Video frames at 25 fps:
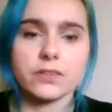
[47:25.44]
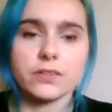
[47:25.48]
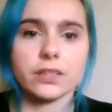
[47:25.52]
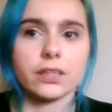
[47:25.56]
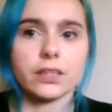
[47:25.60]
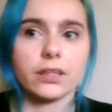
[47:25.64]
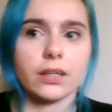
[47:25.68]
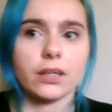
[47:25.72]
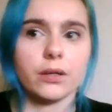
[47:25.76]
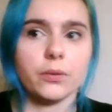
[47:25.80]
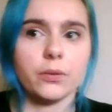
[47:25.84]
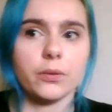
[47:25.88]

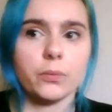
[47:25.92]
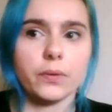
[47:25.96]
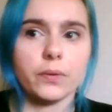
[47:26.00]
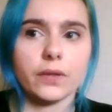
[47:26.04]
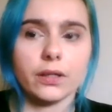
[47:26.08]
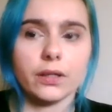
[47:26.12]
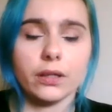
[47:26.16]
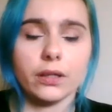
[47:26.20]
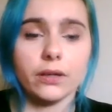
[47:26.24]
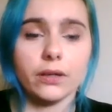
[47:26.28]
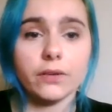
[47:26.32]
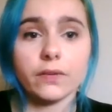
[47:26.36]
like with a
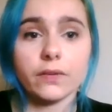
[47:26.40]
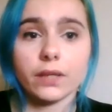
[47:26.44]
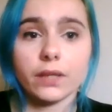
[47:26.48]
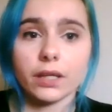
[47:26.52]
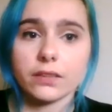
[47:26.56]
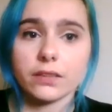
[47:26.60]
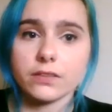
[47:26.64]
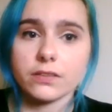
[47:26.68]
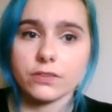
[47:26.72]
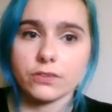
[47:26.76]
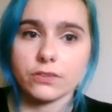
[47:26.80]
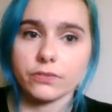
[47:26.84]
lot of the
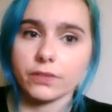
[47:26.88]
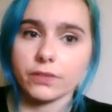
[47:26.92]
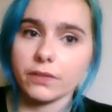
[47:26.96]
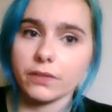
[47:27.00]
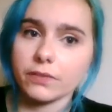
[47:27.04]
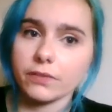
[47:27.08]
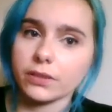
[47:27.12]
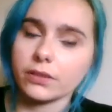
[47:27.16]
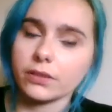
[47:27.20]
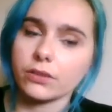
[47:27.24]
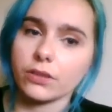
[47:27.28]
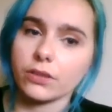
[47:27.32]
answers you've given,